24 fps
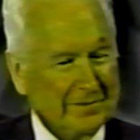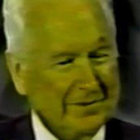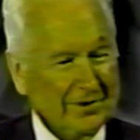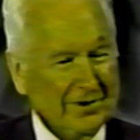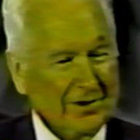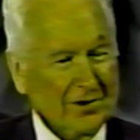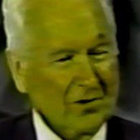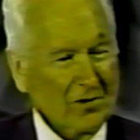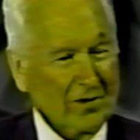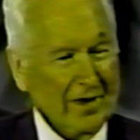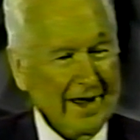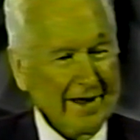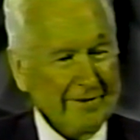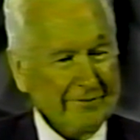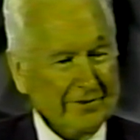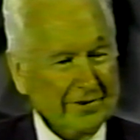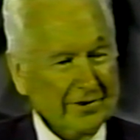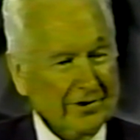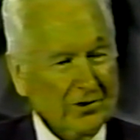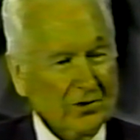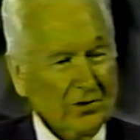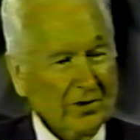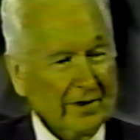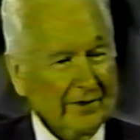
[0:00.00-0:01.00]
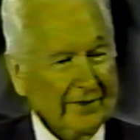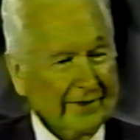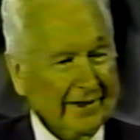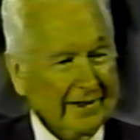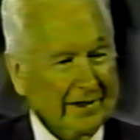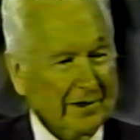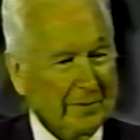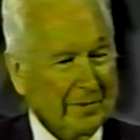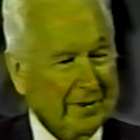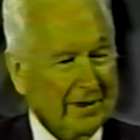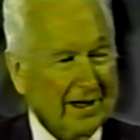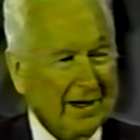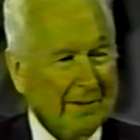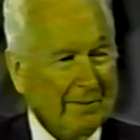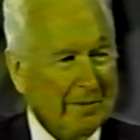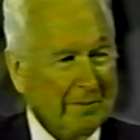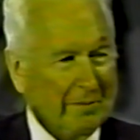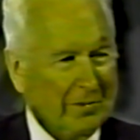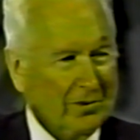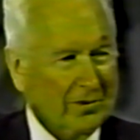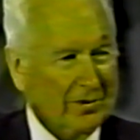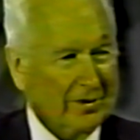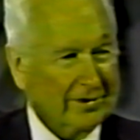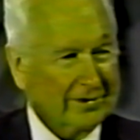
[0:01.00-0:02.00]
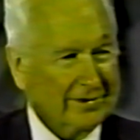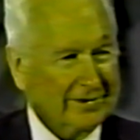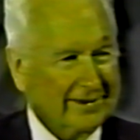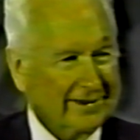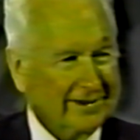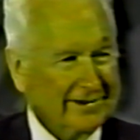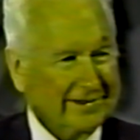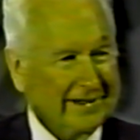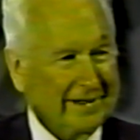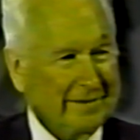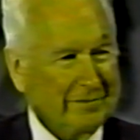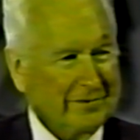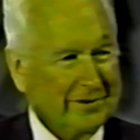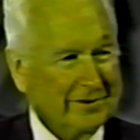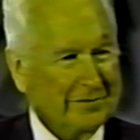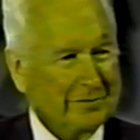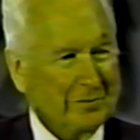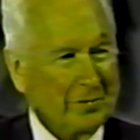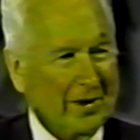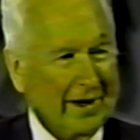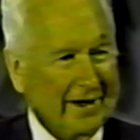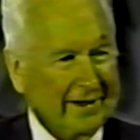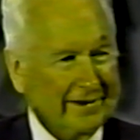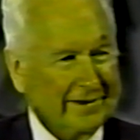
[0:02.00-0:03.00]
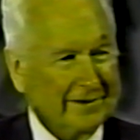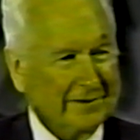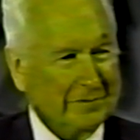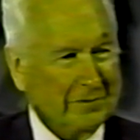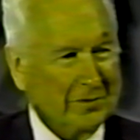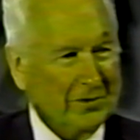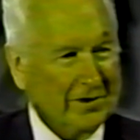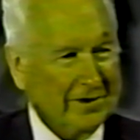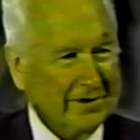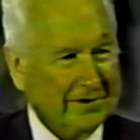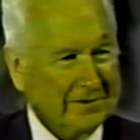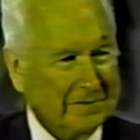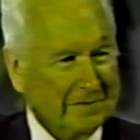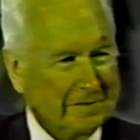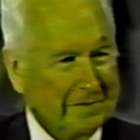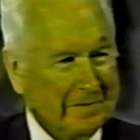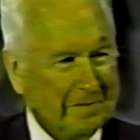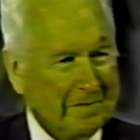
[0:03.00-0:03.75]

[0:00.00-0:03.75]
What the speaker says: You don't have to do anything to become a Buddhist except just practice Buddhism.